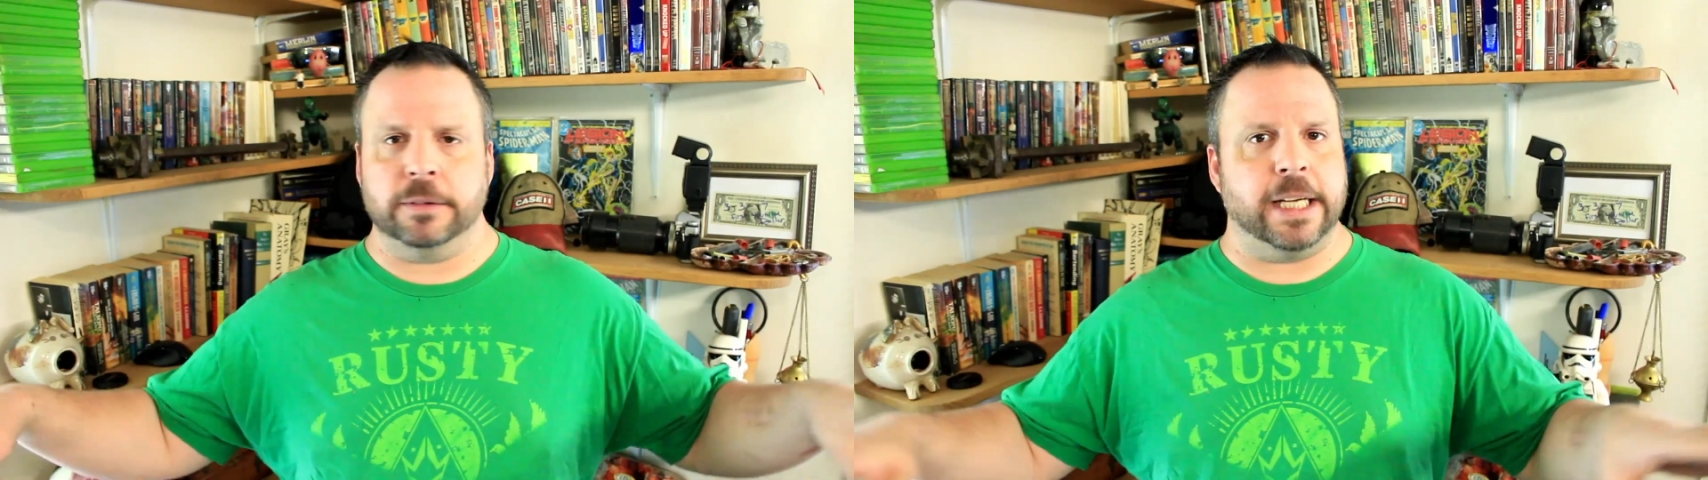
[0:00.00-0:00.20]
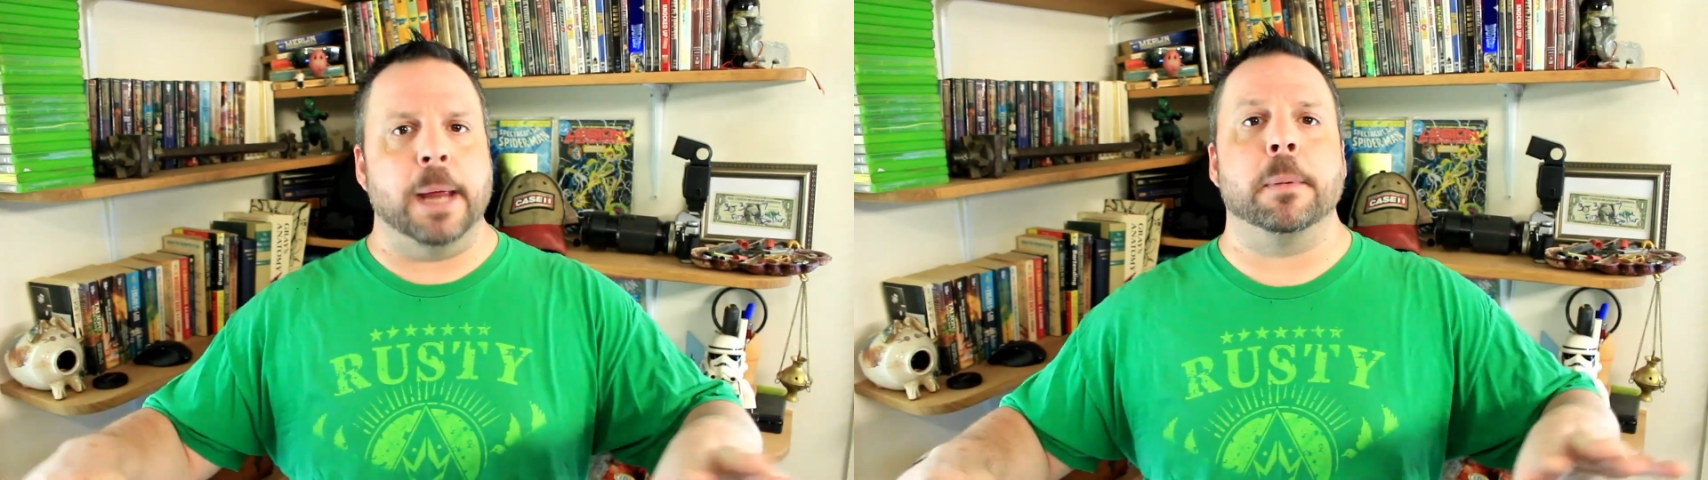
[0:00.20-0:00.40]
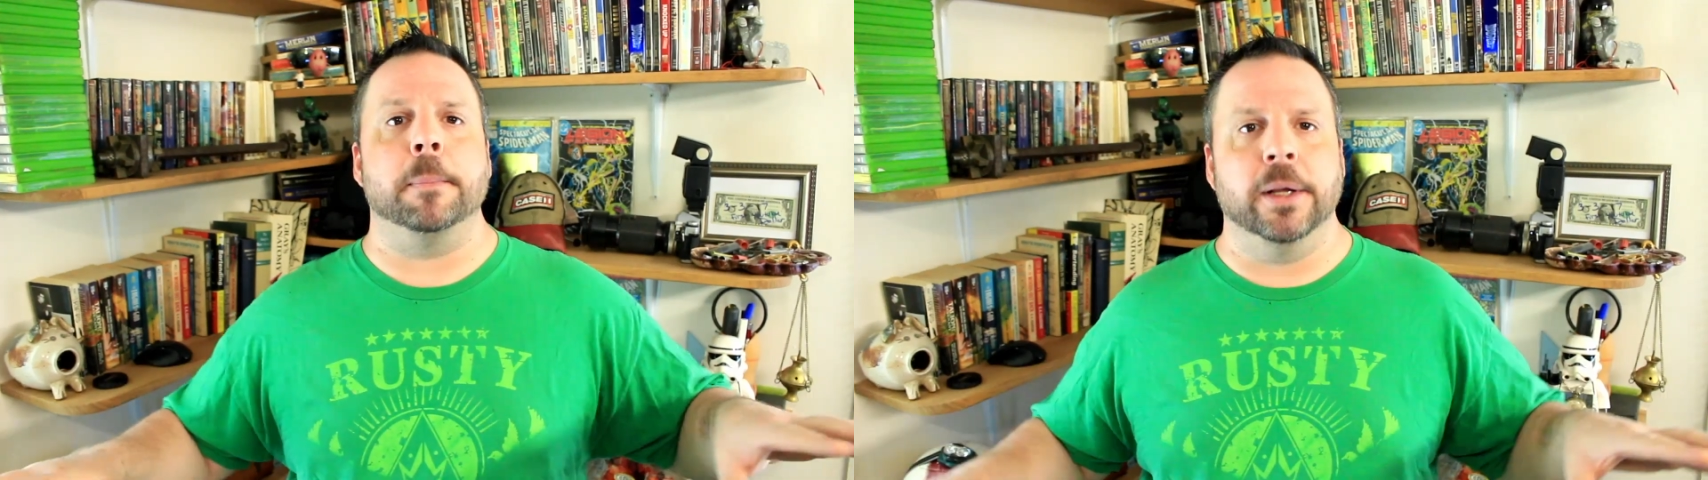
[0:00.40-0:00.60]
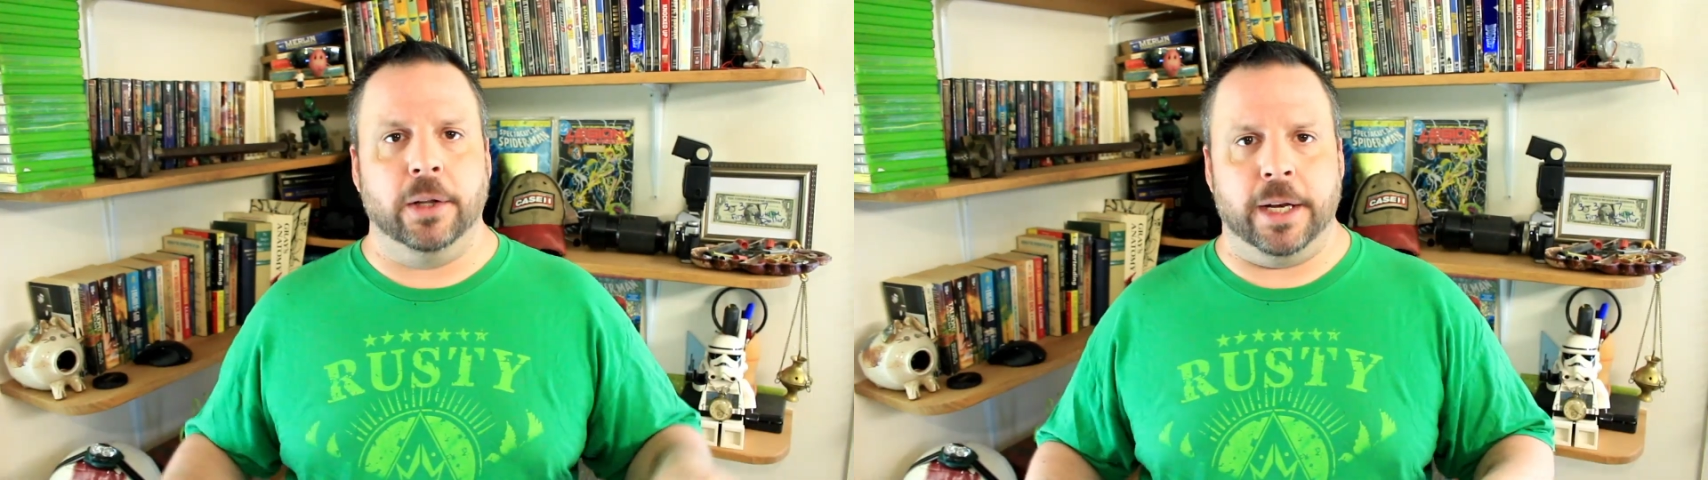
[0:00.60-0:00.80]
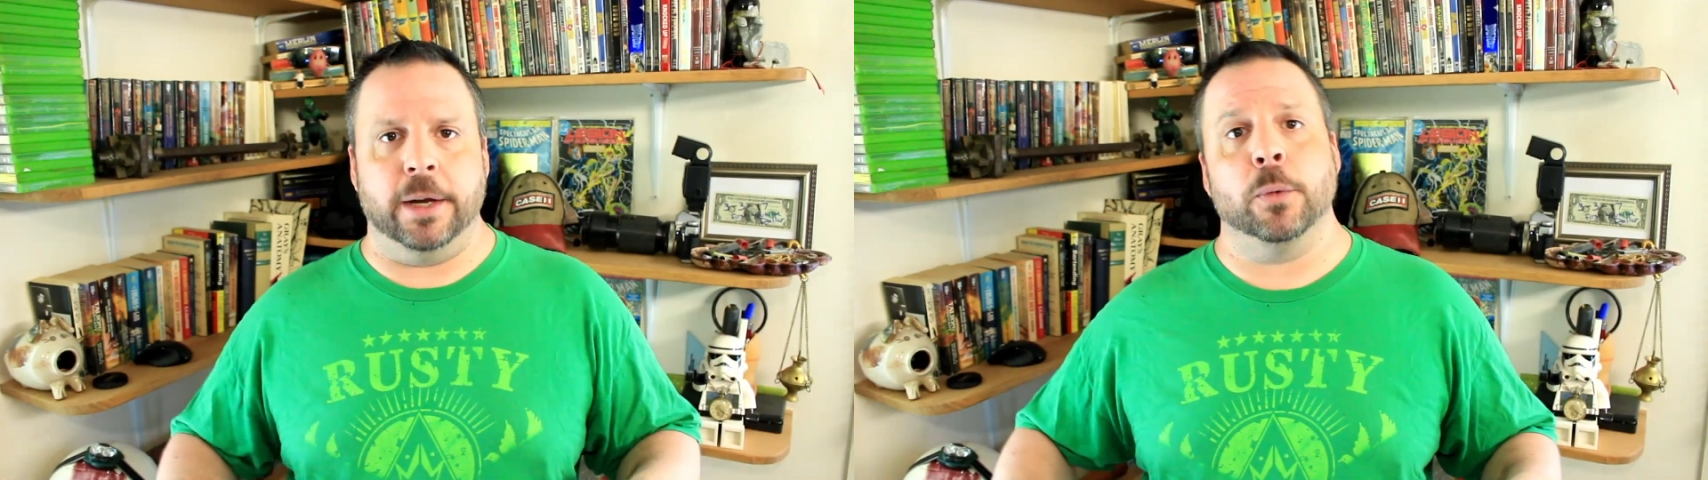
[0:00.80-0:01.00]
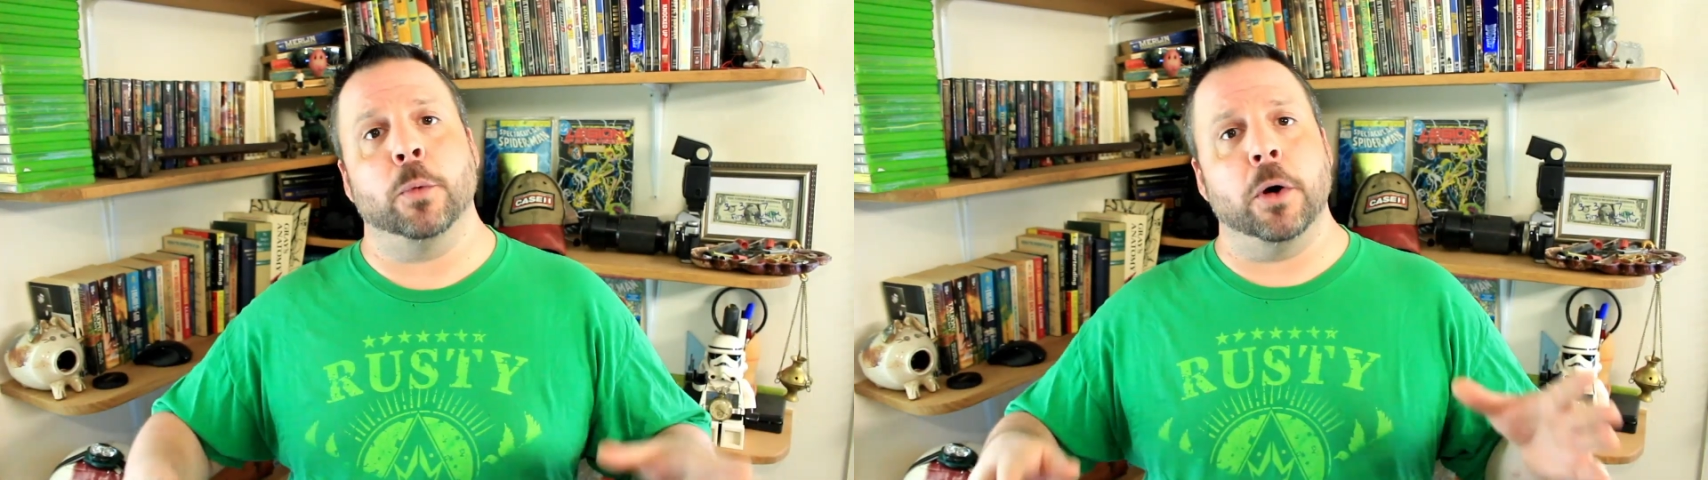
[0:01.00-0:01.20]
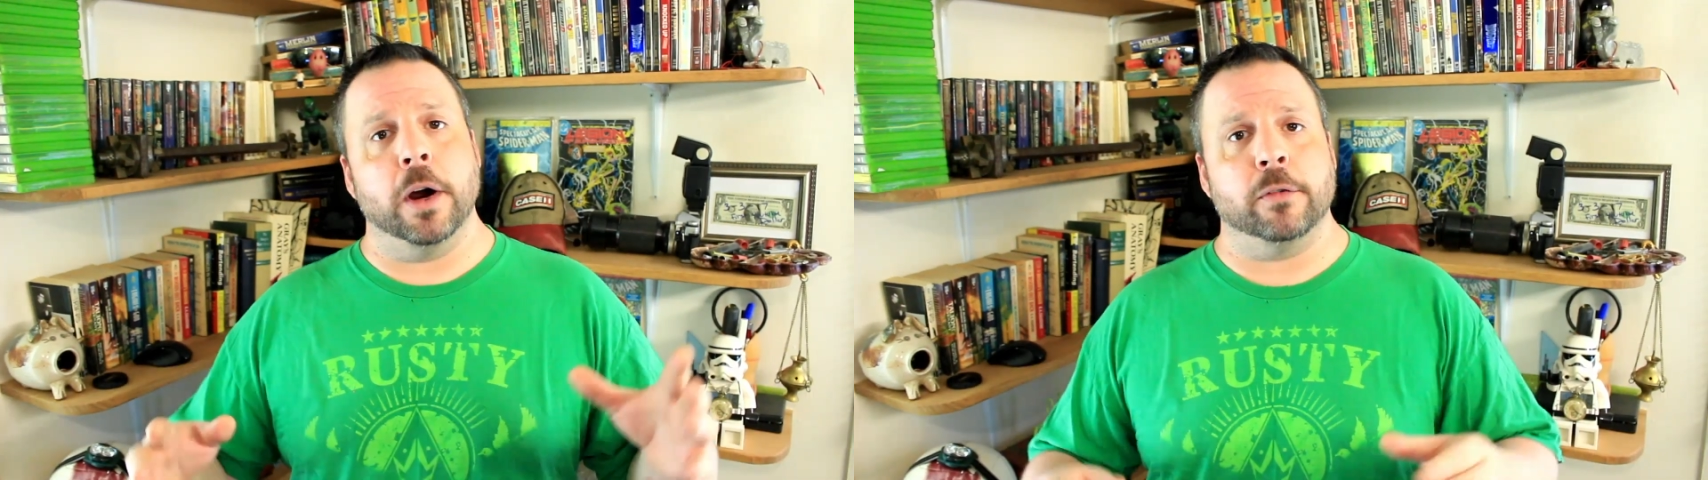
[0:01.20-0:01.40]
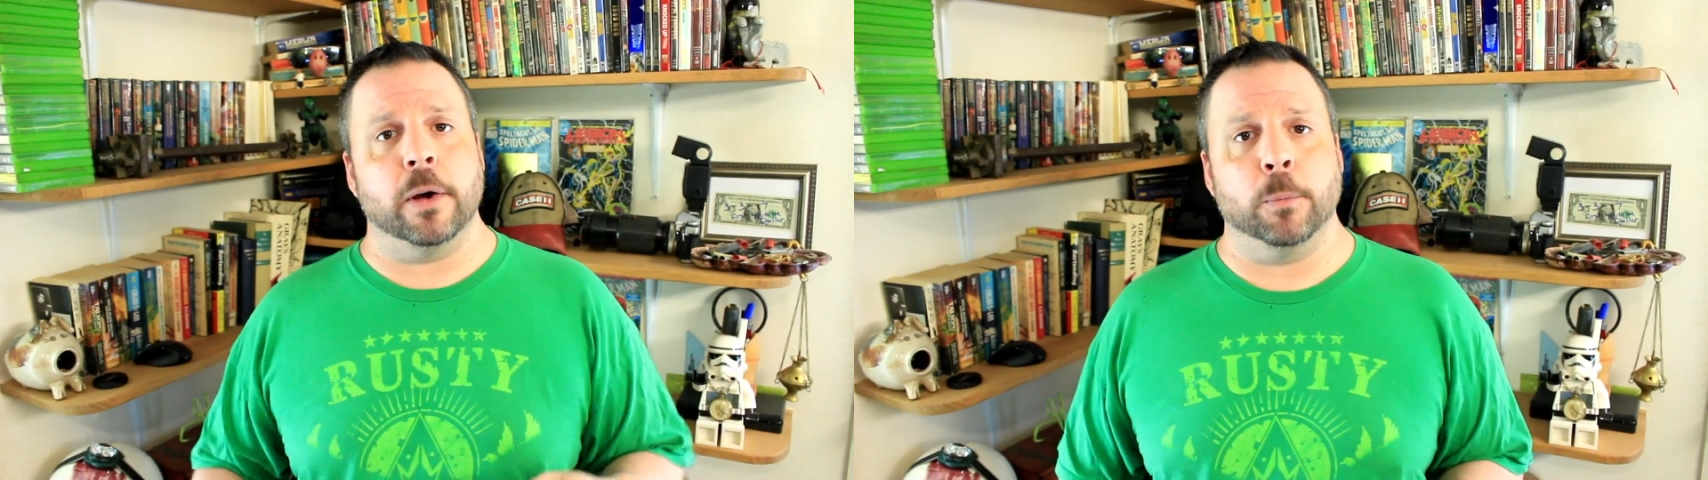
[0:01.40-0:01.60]
capability
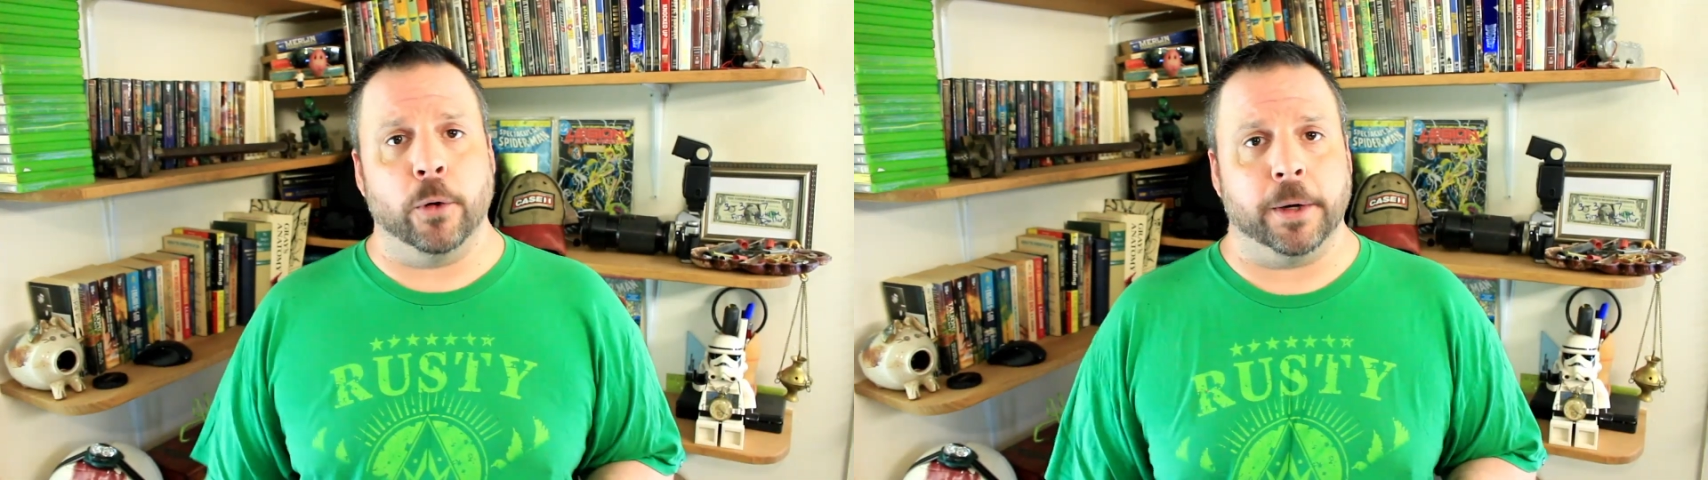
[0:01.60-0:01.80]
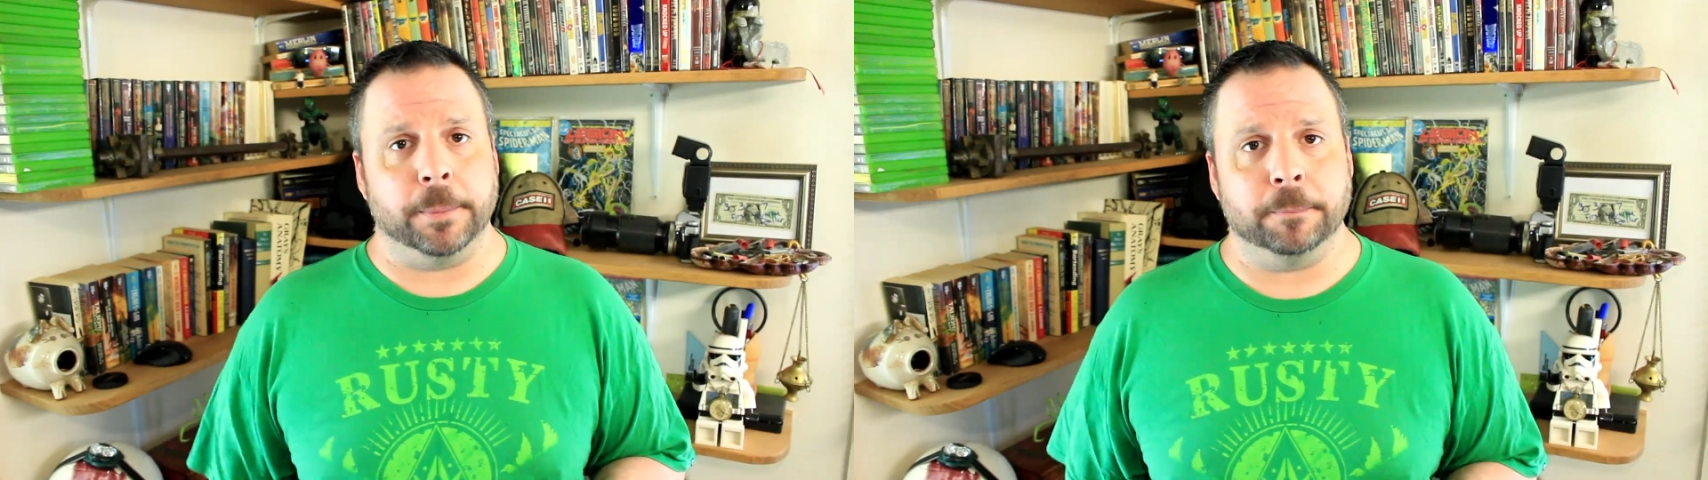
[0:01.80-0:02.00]
wherever I'm working.